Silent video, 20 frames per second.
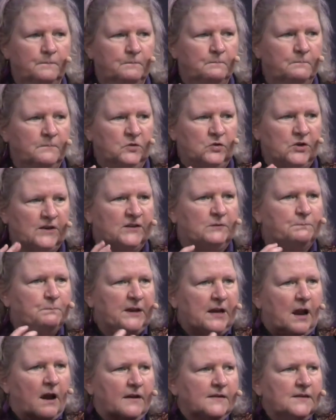just
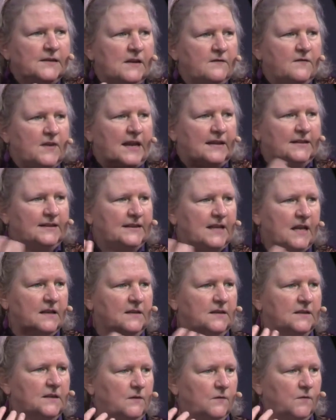because of that
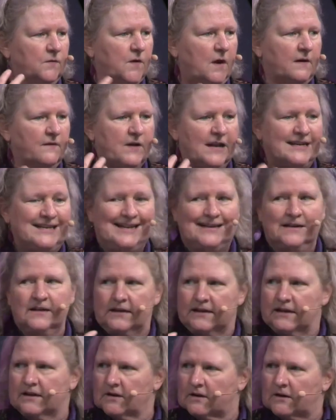sense of
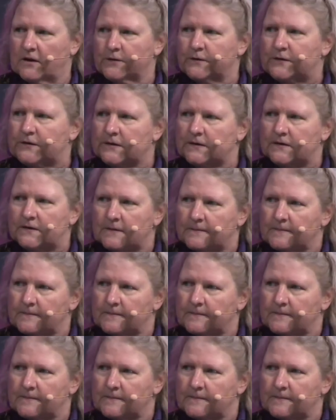identity and closeness.